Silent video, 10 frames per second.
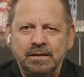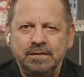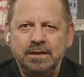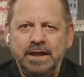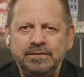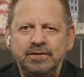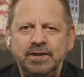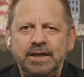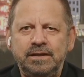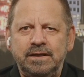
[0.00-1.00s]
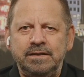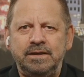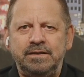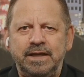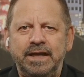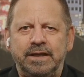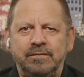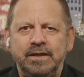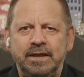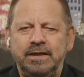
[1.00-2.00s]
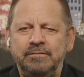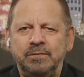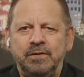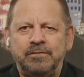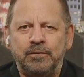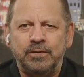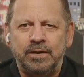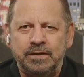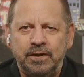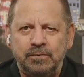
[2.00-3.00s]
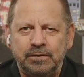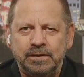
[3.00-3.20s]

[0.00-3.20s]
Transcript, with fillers: Then they sit in the tent, and even before a note